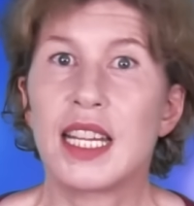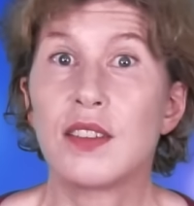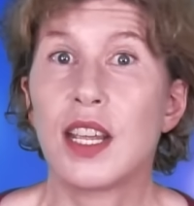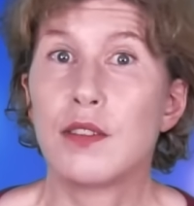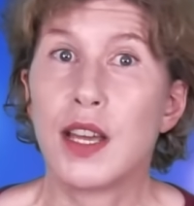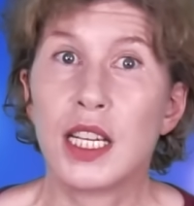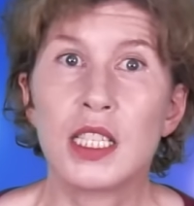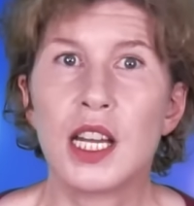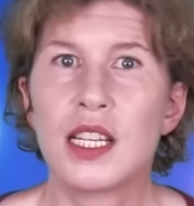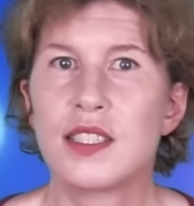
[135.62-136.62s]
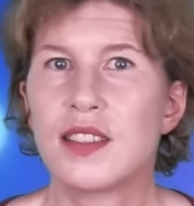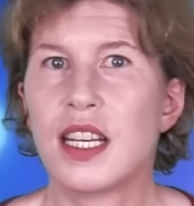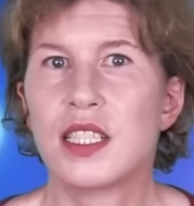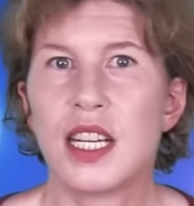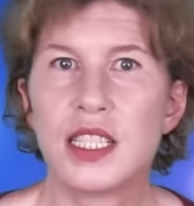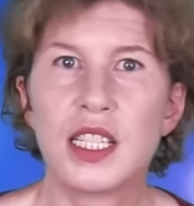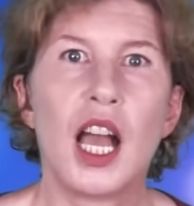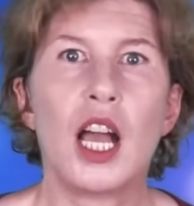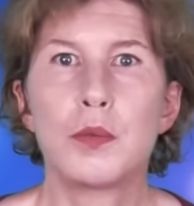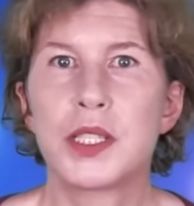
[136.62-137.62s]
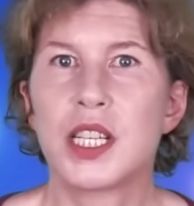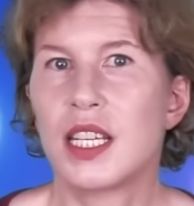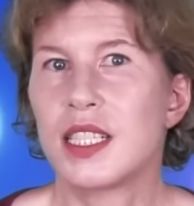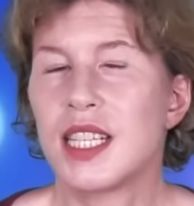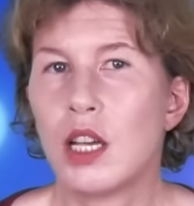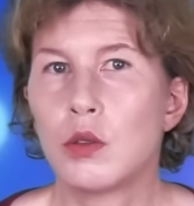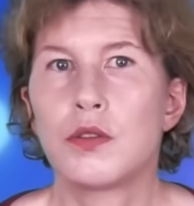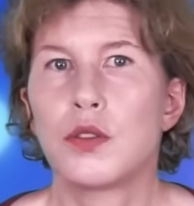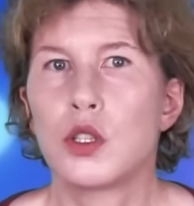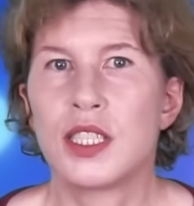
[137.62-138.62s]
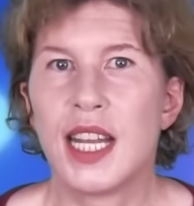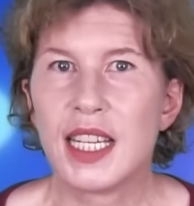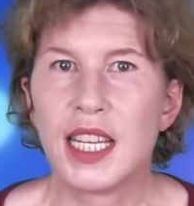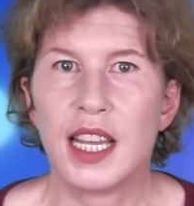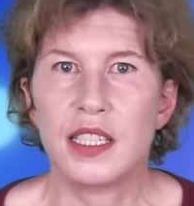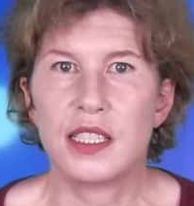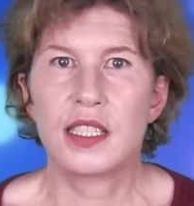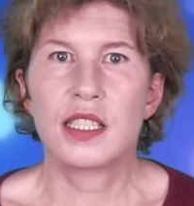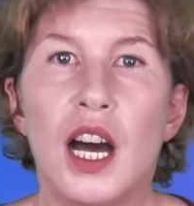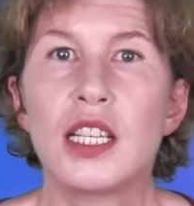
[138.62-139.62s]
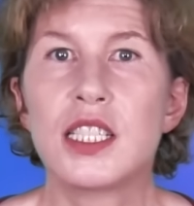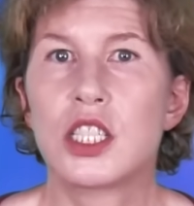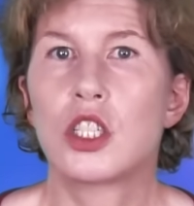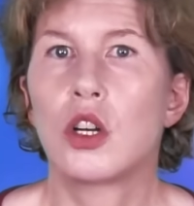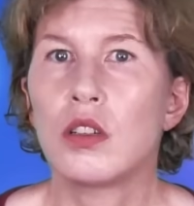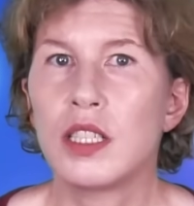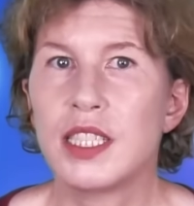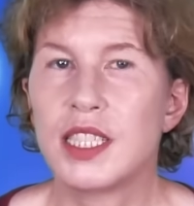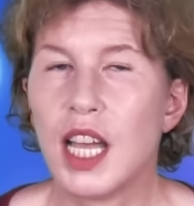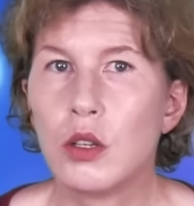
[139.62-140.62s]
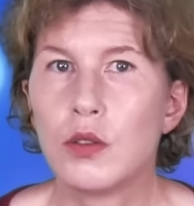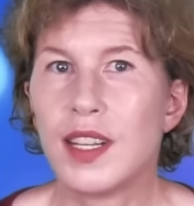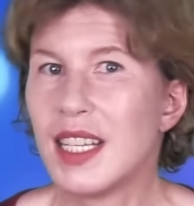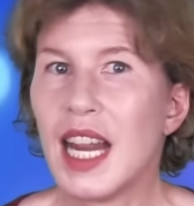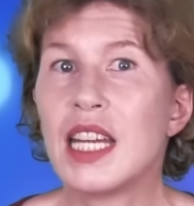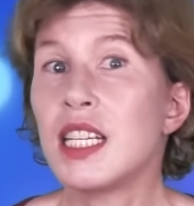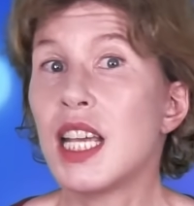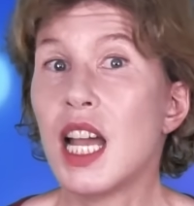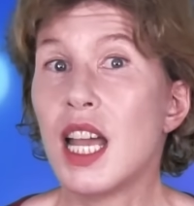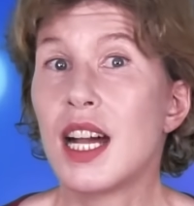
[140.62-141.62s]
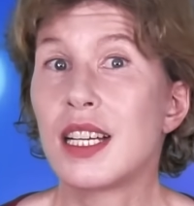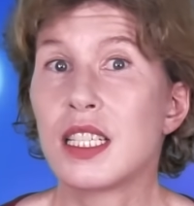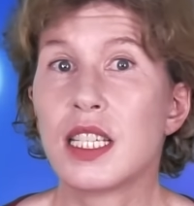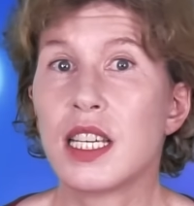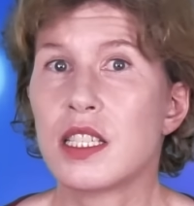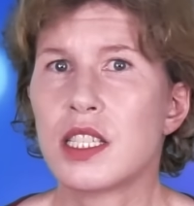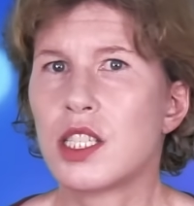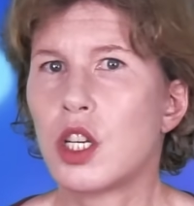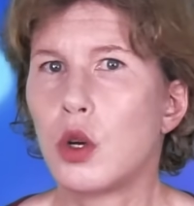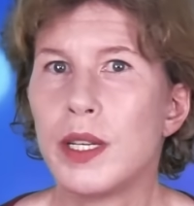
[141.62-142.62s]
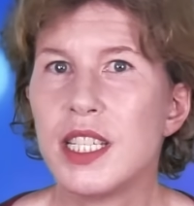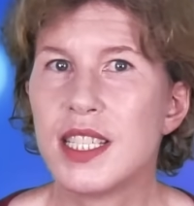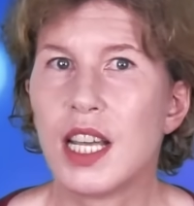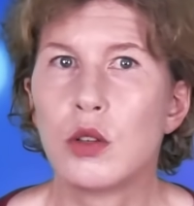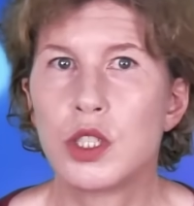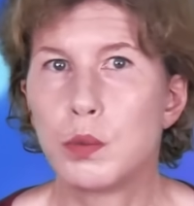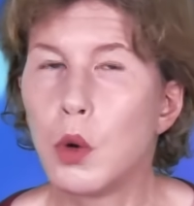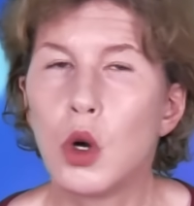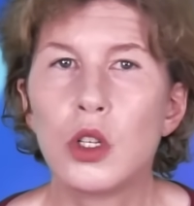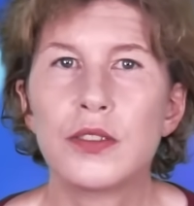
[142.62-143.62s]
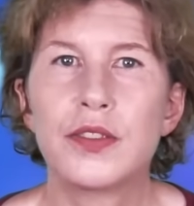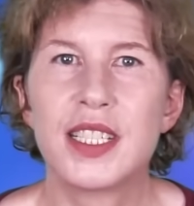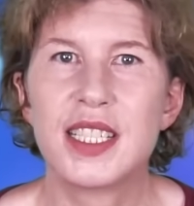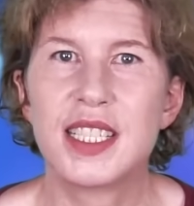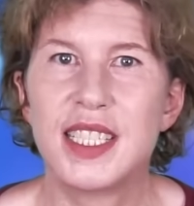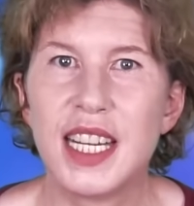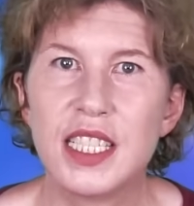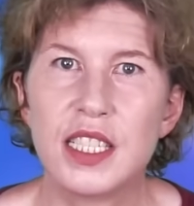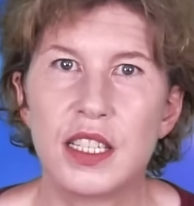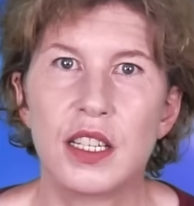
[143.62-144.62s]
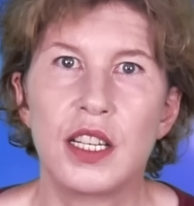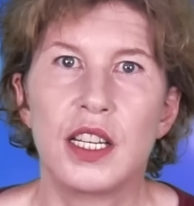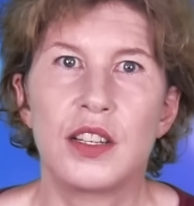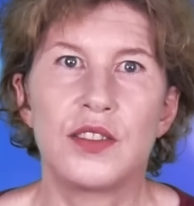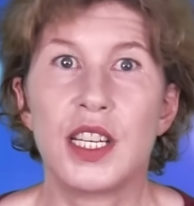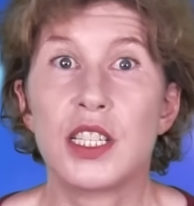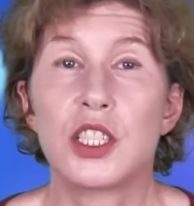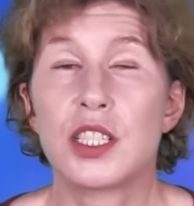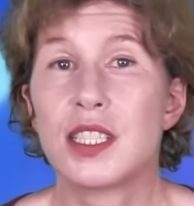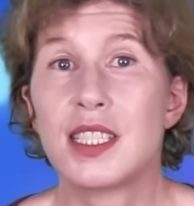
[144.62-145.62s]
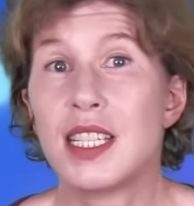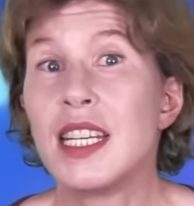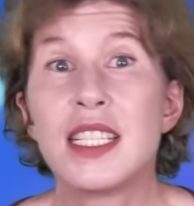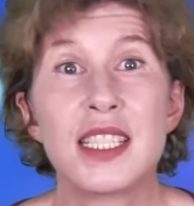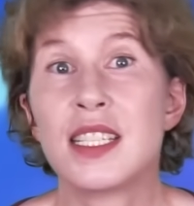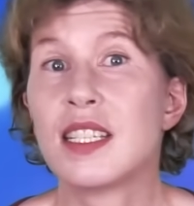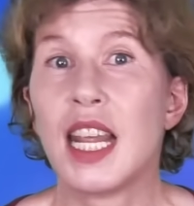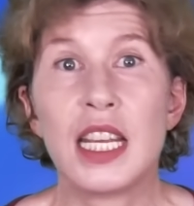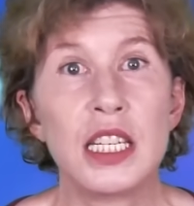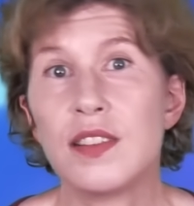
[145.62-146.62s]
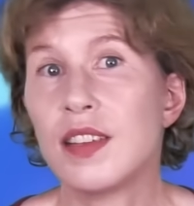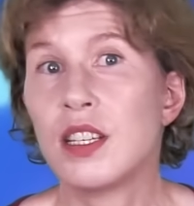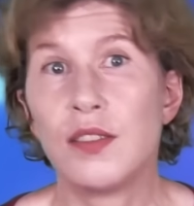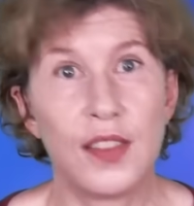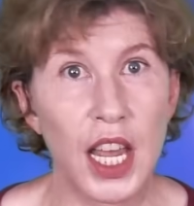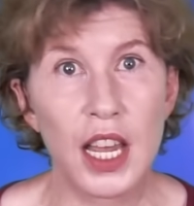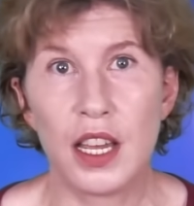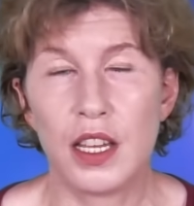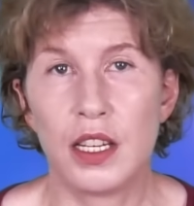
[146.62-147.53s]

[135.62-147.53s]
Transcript: and they've analyzed their data upside down for decades. I strongly doubt that any AI can squeeze out more of this data. There just isn't anything there.